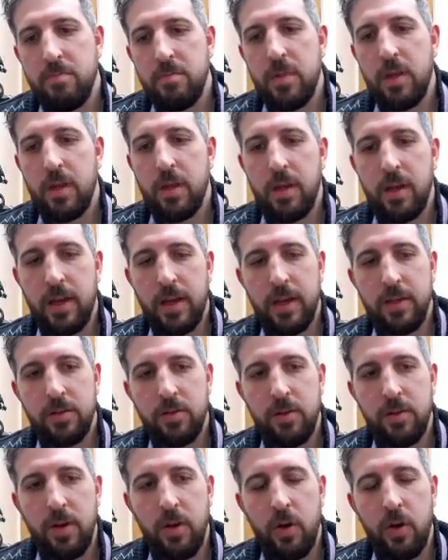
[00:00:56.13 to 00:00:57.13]
I guess
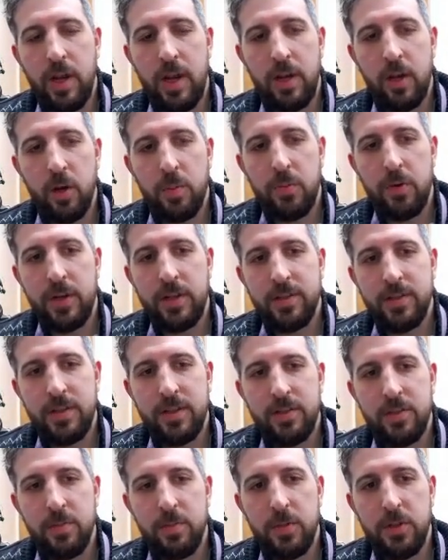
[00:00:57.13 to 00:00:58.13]
on any operating
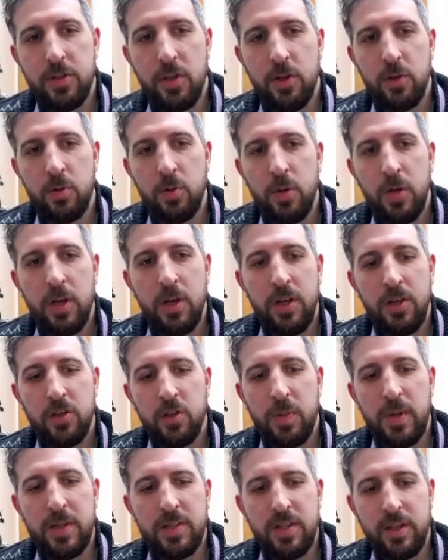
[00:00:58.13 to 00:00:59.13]
system. But so
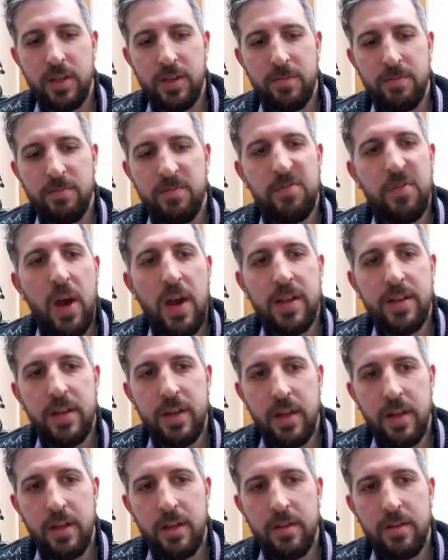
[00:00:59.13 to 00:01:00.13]
basically find it
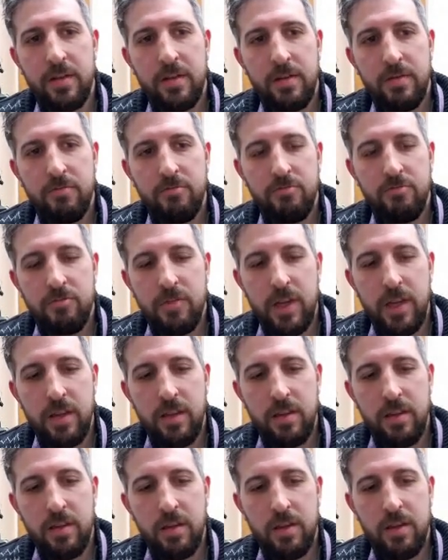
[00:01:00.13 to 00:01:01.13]
in
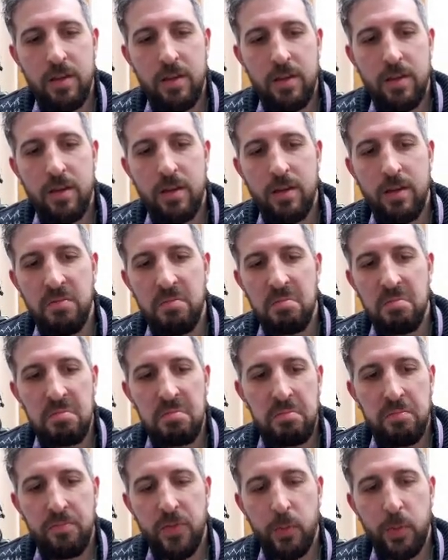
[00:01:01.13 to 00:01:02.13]
the
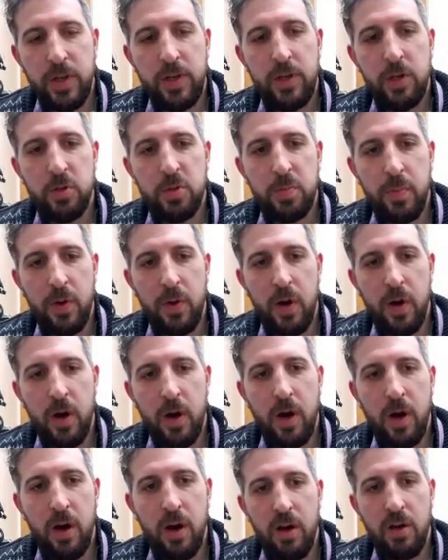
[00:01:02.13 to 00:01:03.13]
Windows
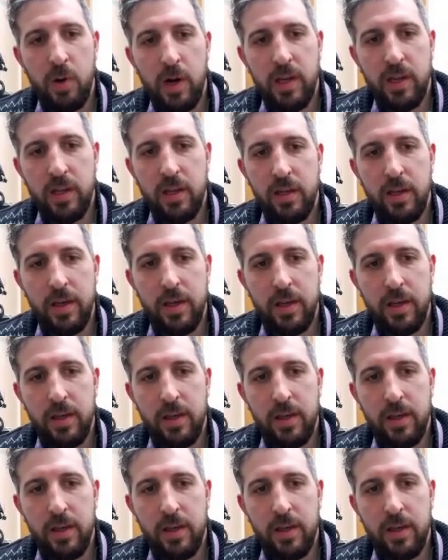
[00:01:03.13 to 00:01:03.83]
bar, right click, and